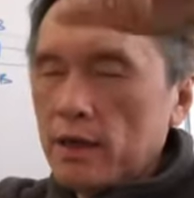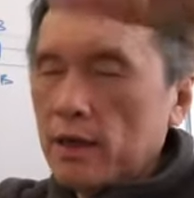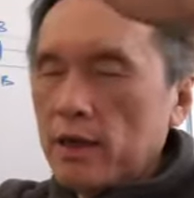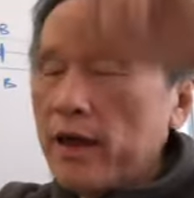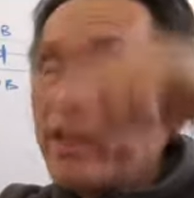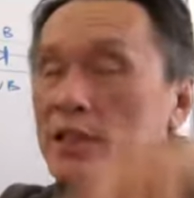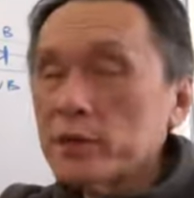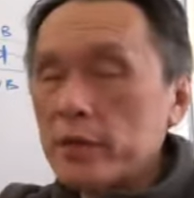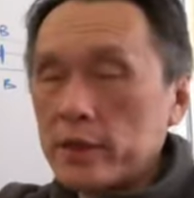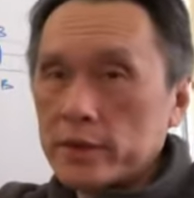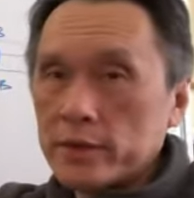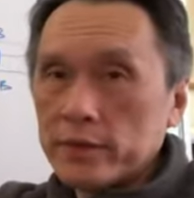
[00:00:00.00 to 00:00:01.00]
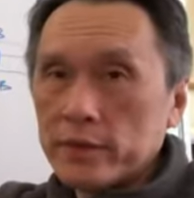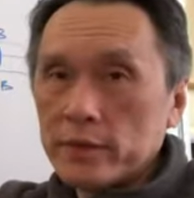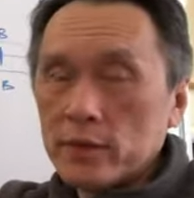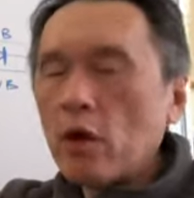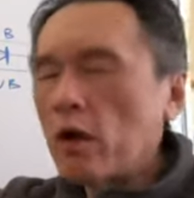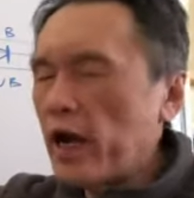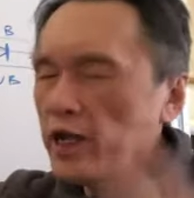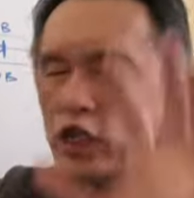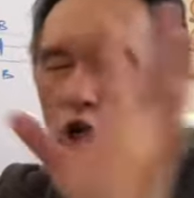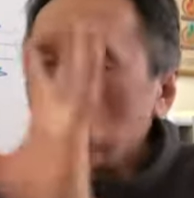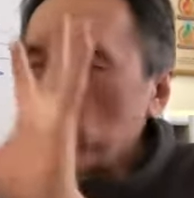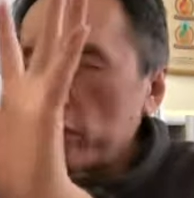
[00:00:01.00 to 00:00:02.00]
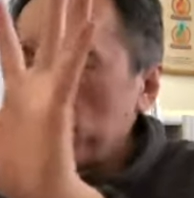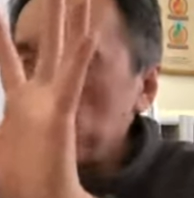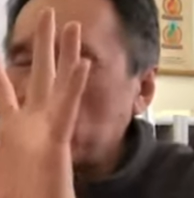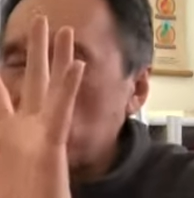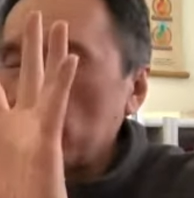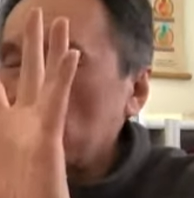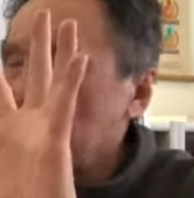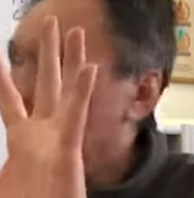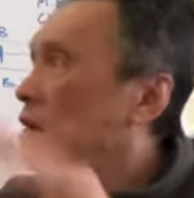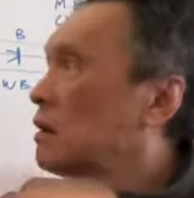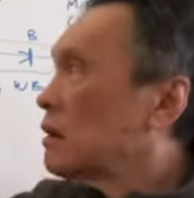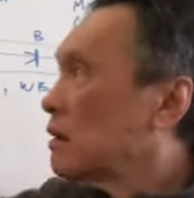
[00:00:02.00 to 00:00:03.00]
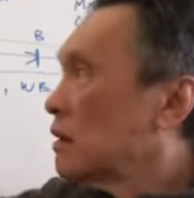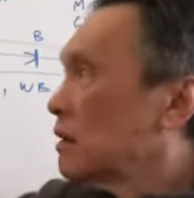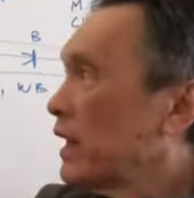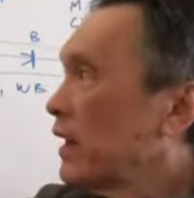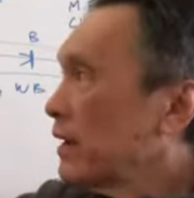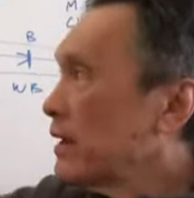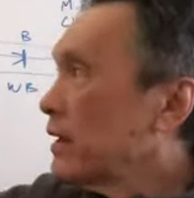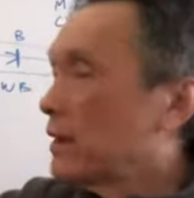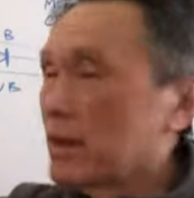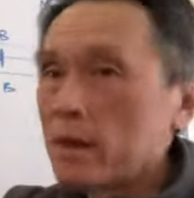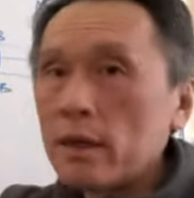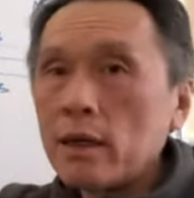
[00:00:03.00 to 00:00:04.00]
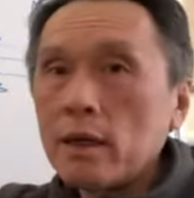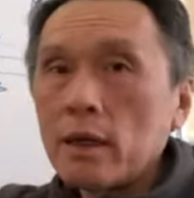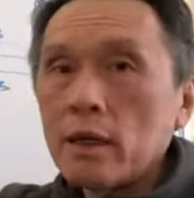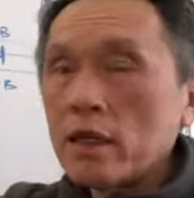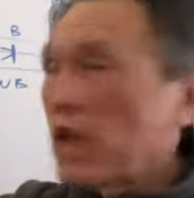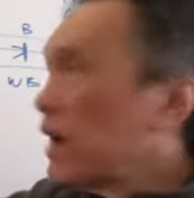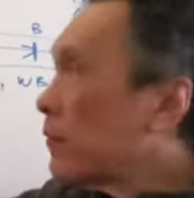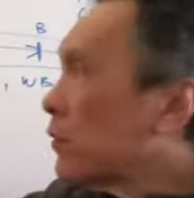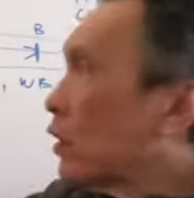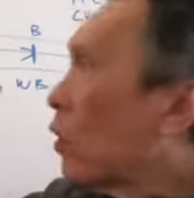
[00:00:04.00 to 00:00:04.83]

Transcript: expert. Oh, I know already. They are here. They have no